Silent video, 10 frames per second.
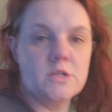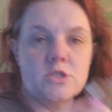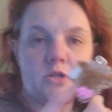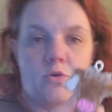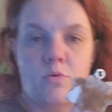
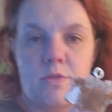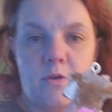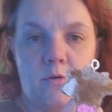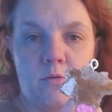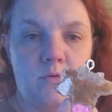show what
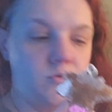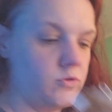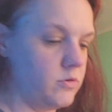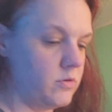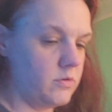
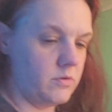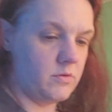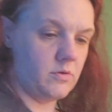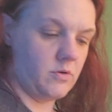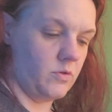those
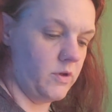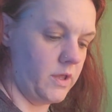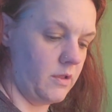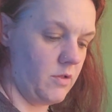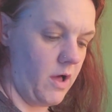are
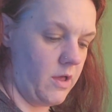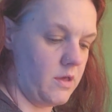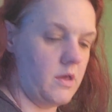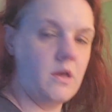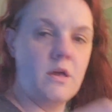looking like.